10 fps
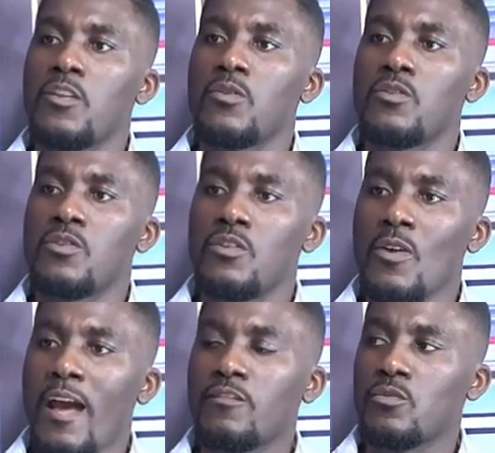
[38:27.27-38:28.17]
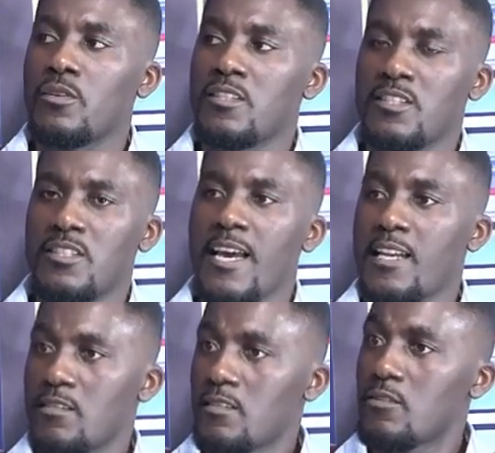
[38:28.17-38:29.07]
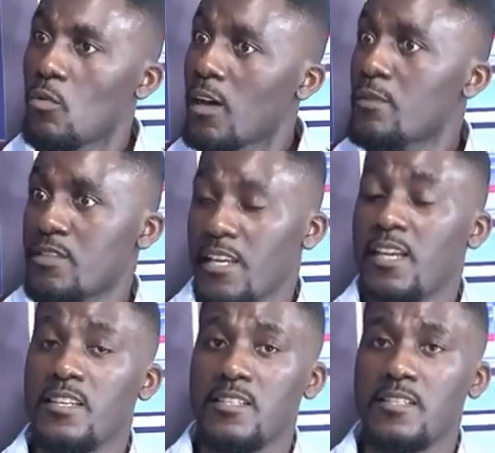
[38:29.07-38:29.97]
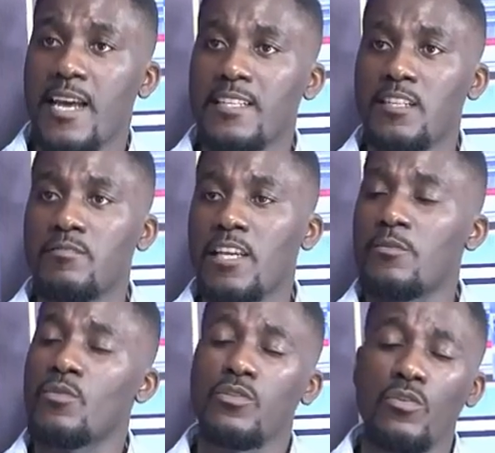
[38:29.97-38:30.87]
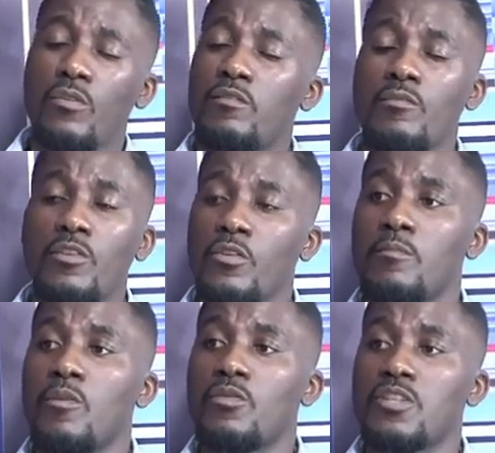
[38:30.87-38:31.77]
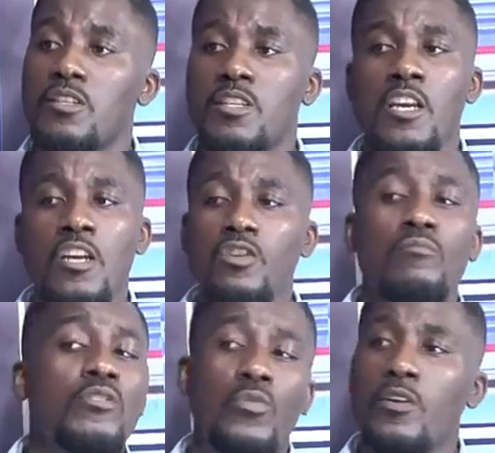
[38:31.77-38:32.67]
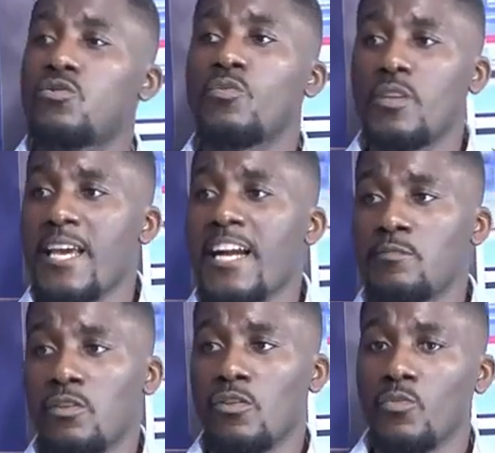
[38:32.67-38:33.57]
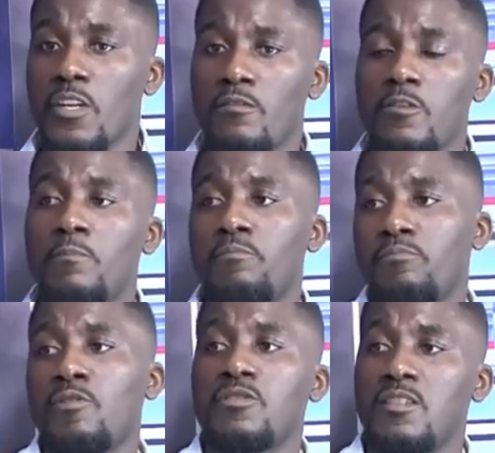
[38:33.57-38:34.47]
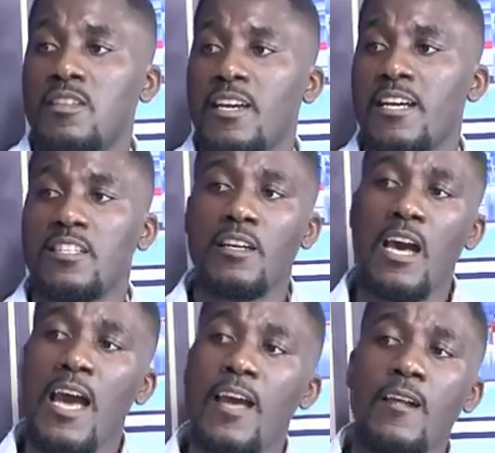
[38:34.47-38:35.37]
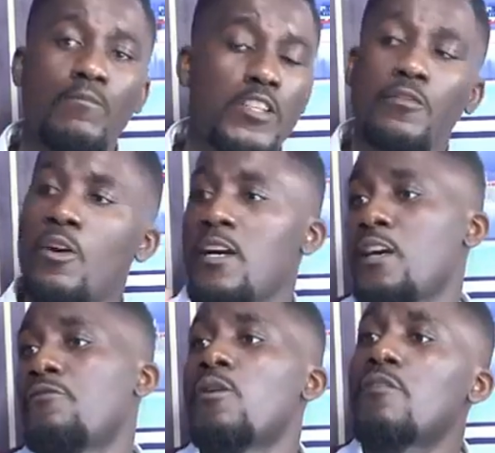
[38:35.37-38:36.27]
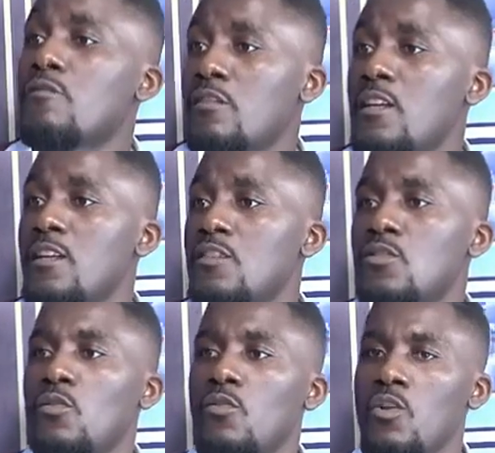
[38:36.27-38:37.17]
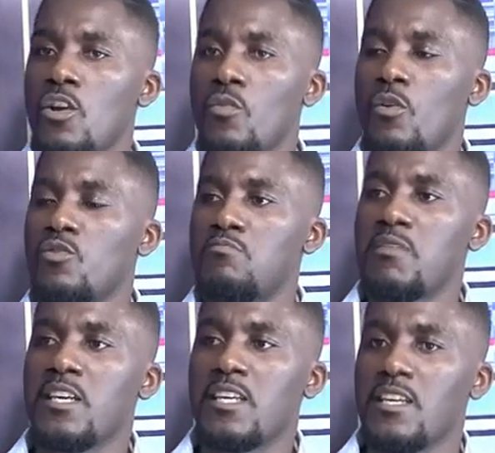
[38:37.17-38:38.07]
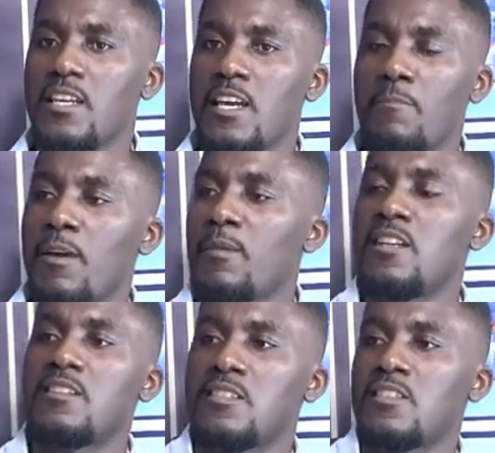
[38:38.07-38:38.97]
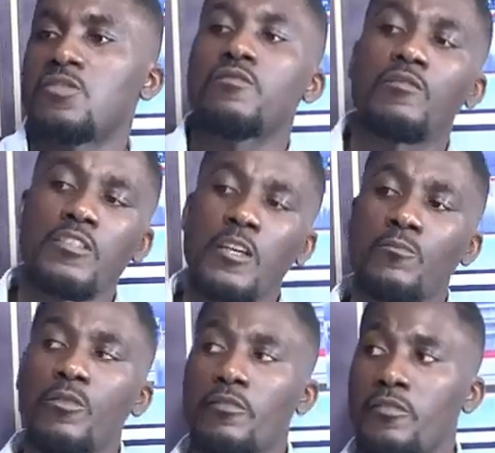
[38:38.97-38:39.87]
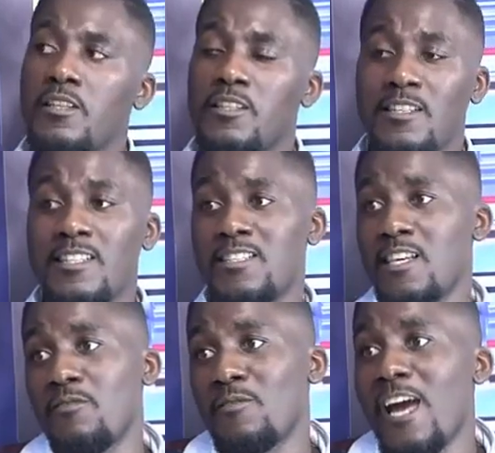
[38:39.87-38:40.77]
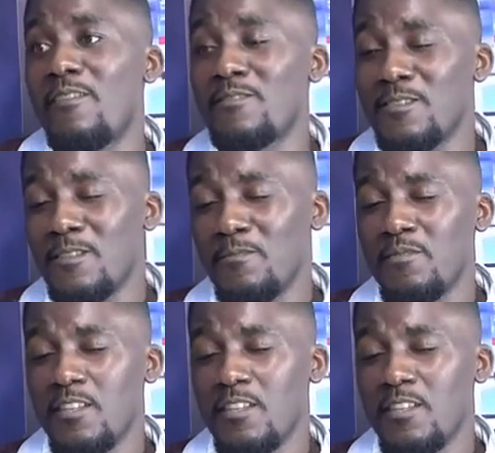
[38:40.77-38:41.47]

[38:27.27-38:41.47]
But you have to understand. What I'm saying is that sometimes when you're going through your emotions, don't be quick to react, because whatever you posted there is for everything. So when you make a permanent decision over a temporary feeling, let's say if you're having